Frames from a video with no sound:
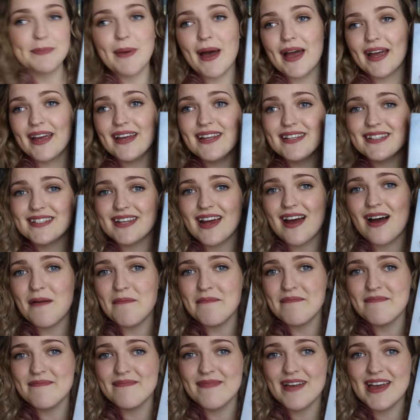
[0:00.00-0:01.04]
Pacat
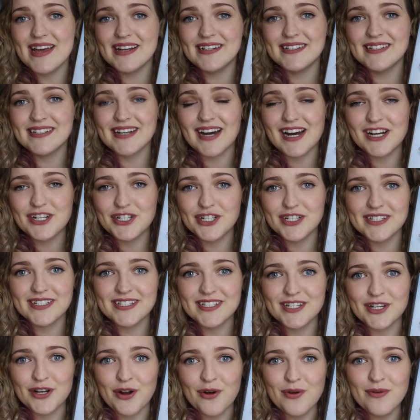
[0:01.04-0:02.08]
um, and I
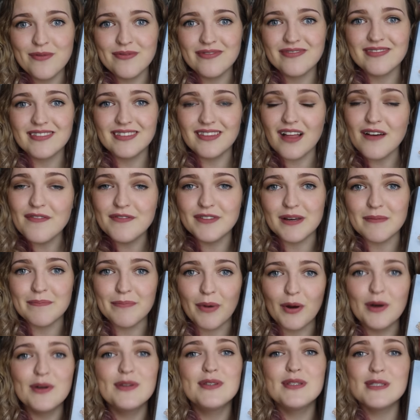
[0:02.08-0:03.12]
just you know love them
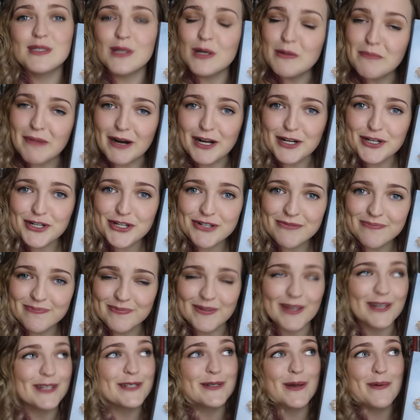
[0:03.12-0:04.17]
both so much,
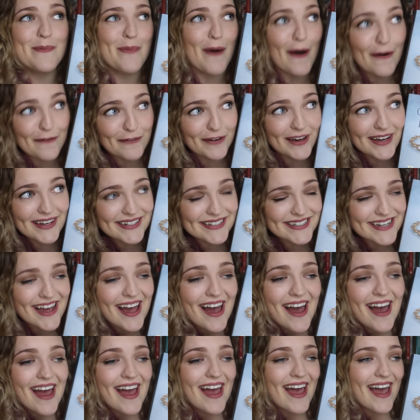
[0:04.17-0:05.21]
they're so perfect
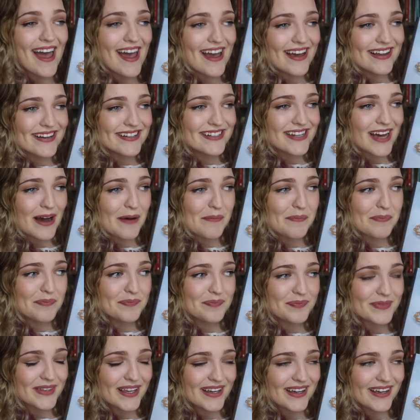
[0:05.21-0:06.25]
and um,
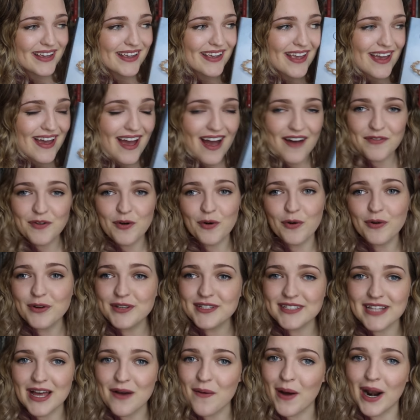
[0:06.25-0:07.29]
yeah of
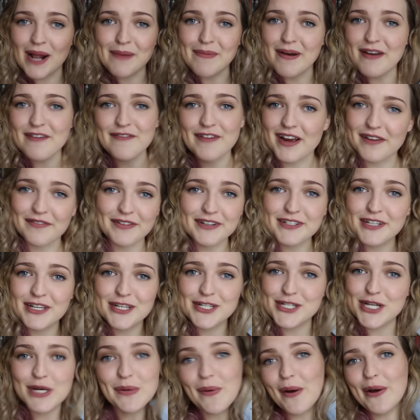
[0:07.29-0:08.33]
course they're one of my favourite
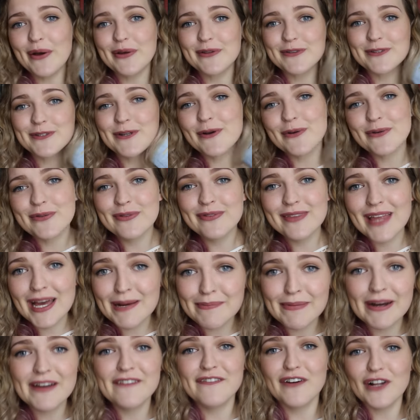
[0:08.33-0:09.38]
duos so they're
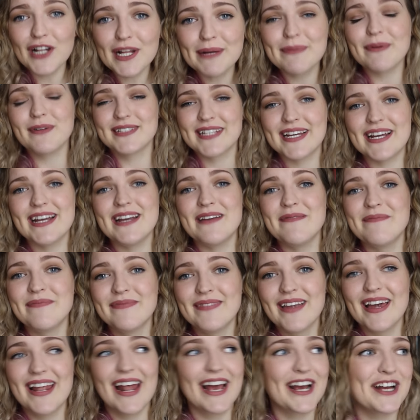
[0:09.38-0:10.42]
my volleyball team
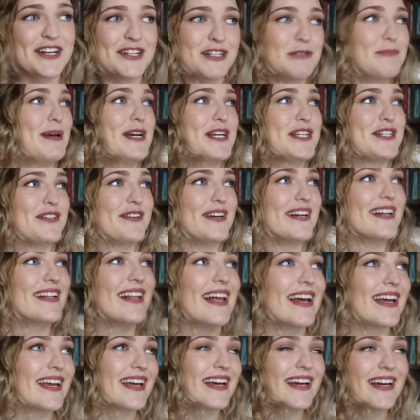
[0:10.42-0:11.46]
and I can just picture it
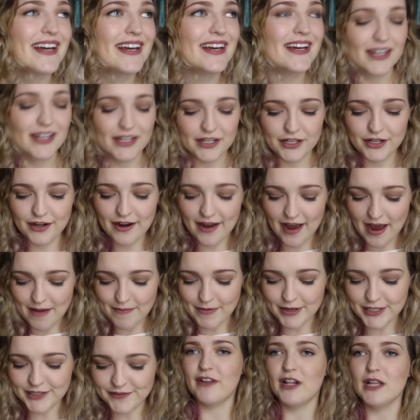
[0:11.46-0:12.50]
like you know how
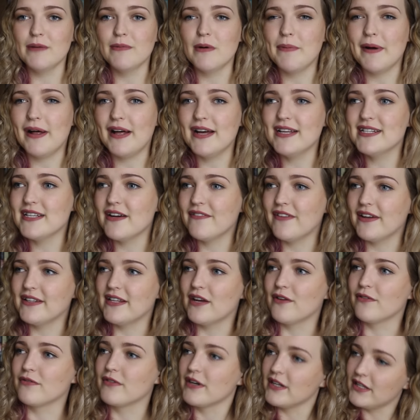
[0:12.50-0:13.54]
most volleyball players have like
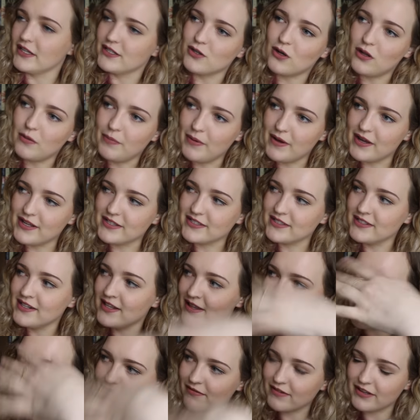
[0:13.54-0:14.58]
that really tall person
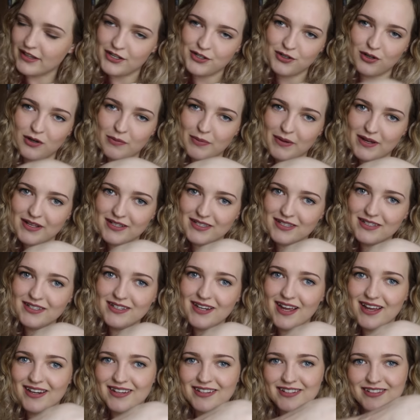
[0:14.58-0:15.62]
and that really short person
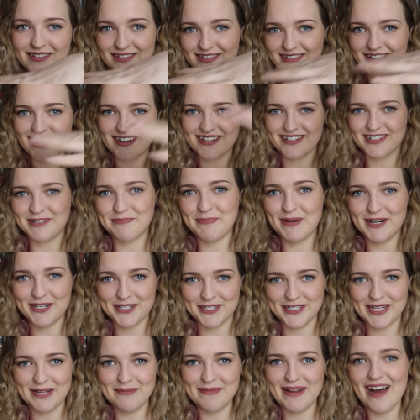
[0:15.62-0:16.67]
and I just
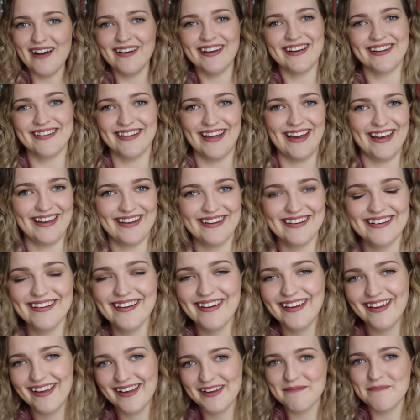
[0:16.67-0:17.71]
picture them now in like
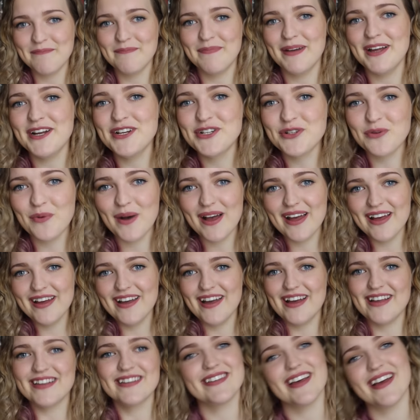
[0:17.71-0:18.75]

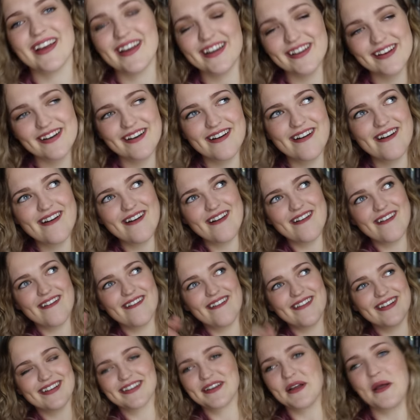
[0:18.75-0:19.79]
beachwear as they
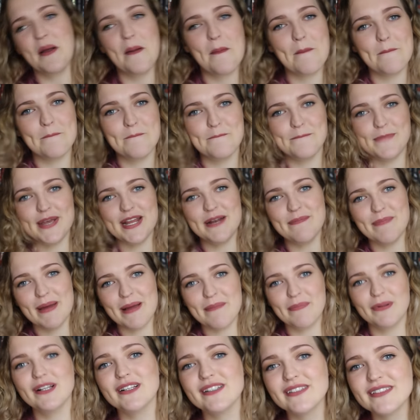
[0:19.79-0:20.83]
beat
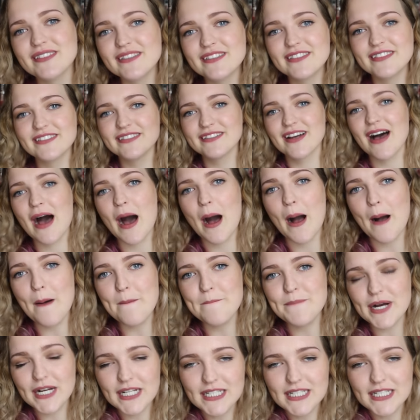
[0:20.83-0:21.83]
people up.